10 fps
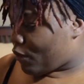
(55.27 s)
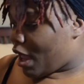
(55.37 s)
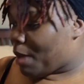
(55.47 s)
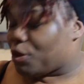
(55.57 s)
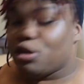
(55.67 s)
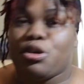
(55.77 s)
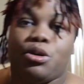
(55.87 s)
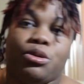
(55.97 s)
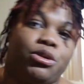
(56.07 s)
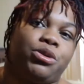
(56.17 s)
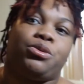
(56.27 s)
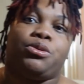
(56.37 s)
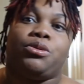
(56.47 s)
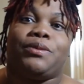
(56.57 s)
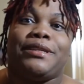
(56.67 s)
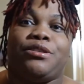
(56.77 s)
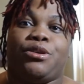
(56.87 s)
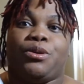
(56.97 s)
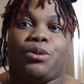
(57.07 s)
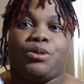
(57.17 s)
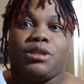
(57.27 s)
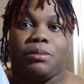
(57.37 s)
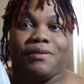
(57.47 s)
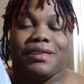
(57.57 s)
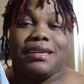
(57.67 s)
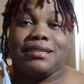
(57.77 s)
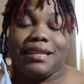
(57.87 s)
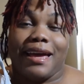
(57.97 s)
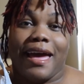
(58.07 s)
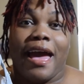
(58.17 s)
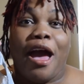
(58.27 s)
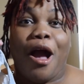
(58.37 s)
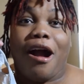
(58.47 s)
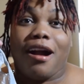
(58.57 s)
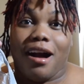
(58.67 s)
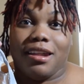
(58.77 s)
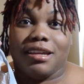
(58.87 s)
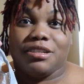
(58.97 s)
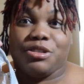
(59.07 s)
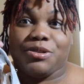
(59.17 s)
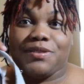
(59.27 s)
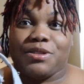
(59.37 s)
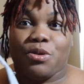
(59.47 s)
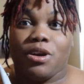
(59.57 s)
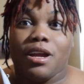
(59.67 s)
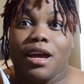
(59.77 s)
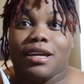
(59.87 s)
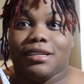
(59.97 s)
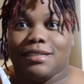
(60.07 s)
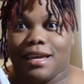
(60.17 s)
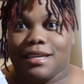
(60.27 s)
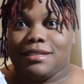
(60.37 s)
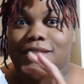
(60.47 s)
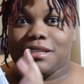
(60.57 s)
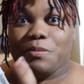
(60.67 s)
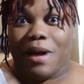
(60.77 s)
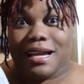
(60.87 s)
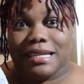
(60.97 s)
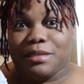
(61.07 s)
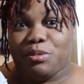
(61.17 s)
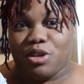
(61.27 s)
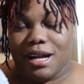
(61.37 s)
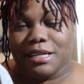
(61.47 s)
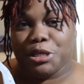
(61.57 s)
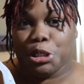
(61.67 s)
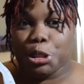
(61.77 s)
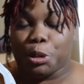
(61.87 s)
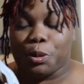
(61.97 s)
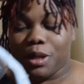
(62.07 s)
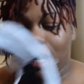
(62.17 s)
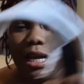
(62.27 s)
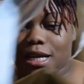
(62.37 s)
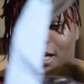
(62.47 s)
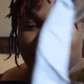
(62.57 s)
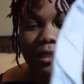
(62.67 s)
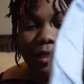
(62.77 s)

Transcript: I'm gonna go through with you some of the things that I got at the thrift store. Yes, this bag is brand new. I got it.